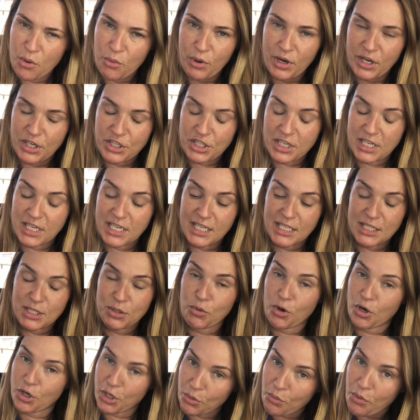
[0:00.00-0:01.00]
which
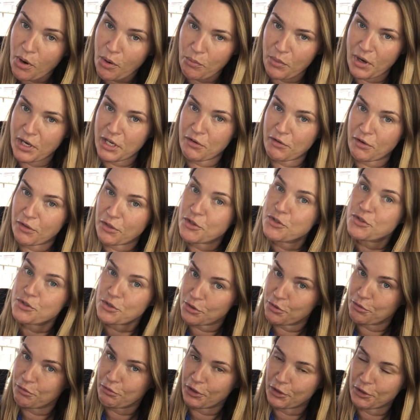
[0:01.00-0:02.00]
is what you want when you're on the
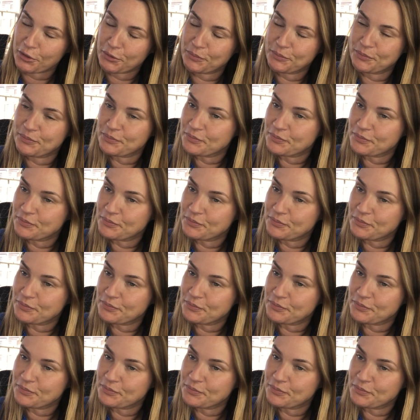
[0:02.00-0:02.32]
school run.